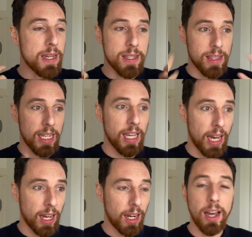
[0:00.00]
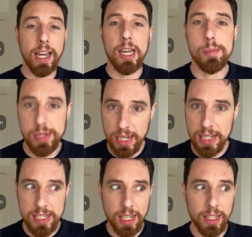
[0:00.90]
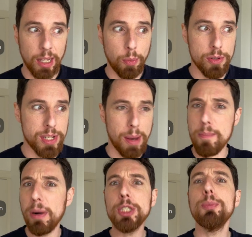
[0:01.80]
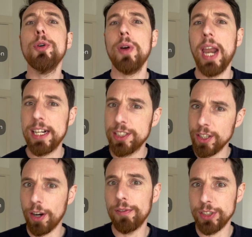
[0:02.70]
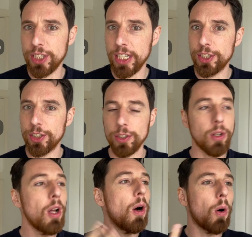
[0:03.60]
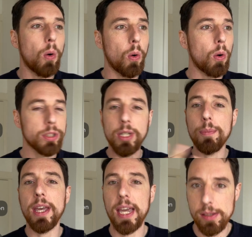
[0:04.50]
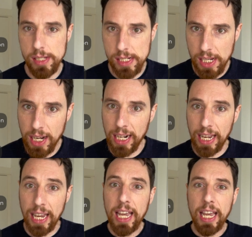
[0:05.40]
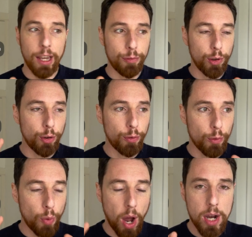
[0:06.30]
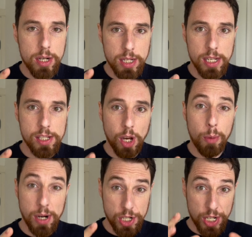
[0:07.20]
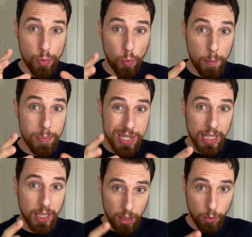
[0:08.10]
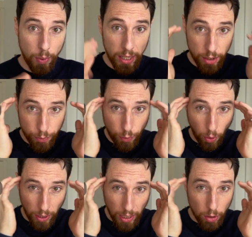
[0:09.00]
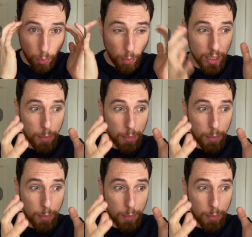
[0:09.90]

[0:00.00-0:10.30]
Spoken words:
the client comes in and suddenly wants it much more relaxed and conversational, or something else entirely, if you've rehearsed it so much in one particular way and you've got it in your mind